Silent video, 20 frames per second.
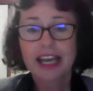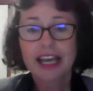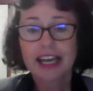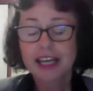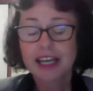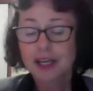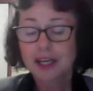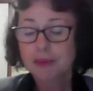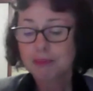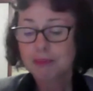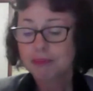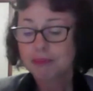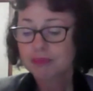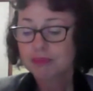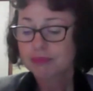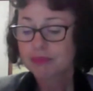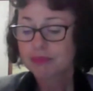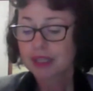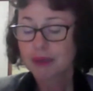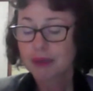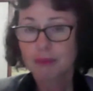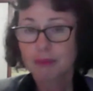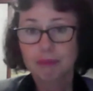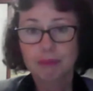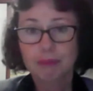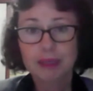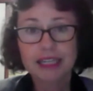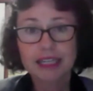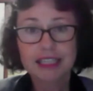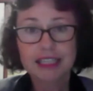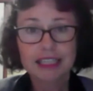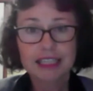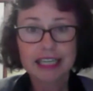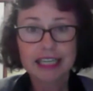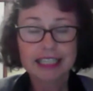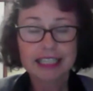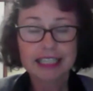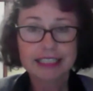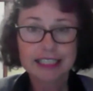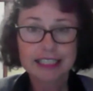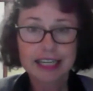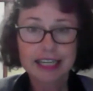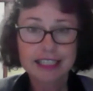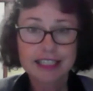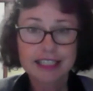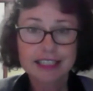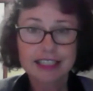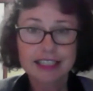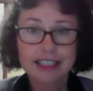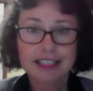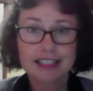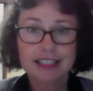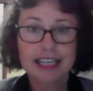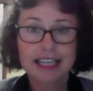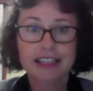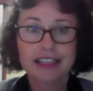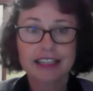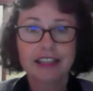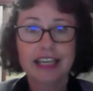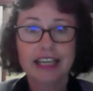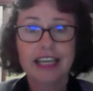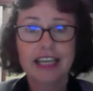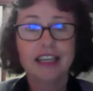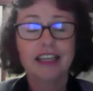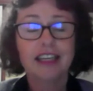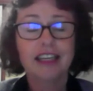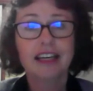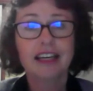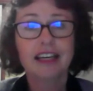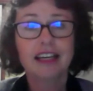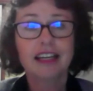But it just doesn't end there.